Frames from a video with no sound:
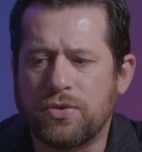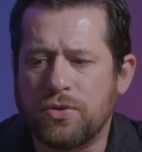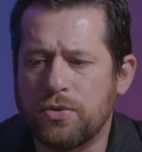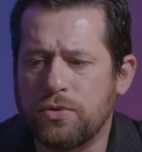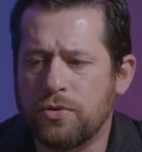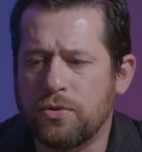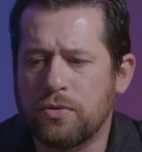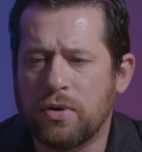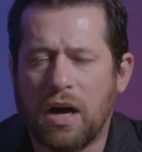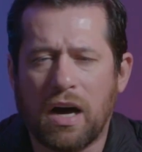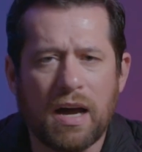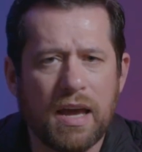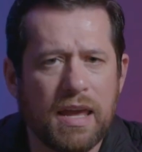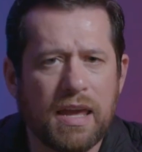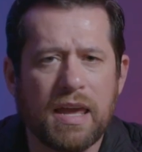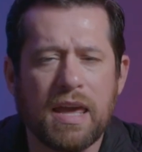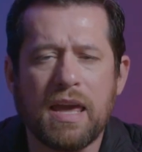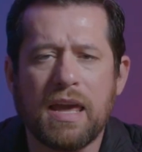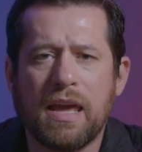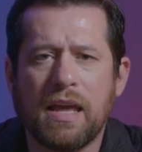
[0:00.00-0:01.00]
to
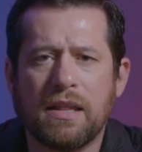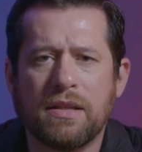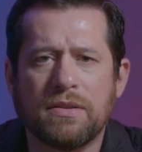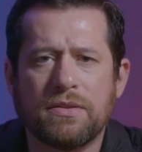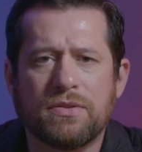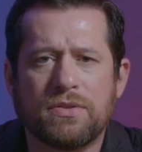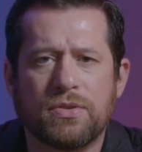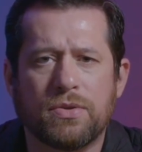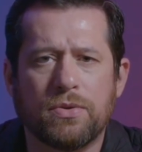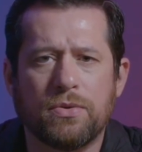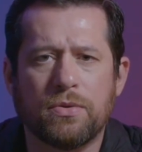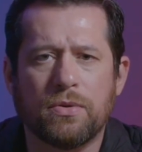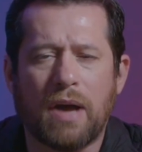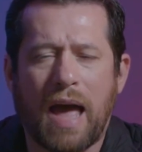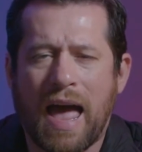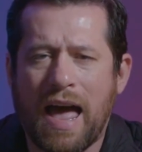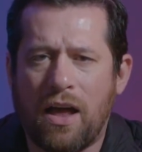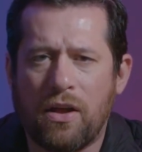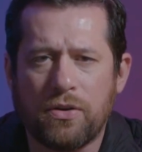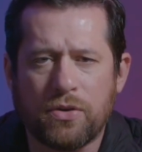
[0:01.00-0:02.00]
hiking to
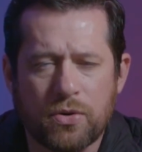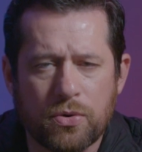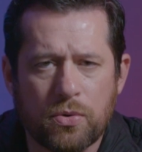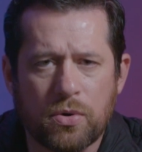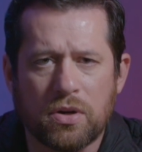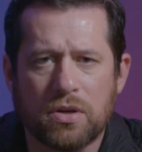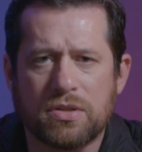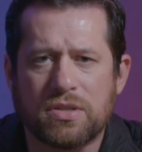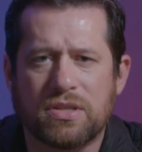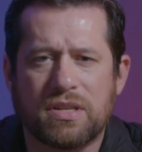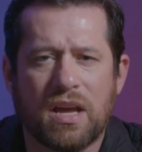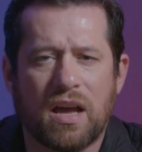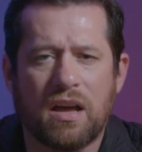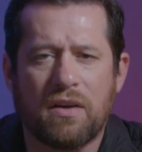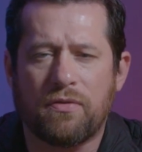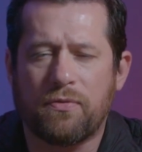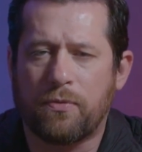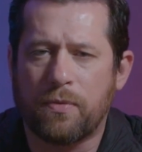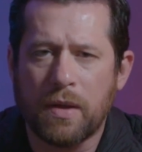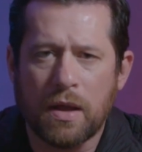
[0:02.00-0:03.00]
outdoor
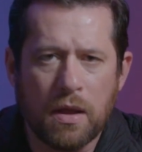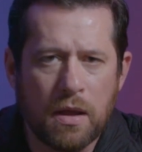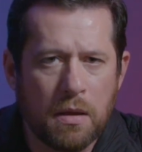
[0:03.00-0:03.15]
stuff,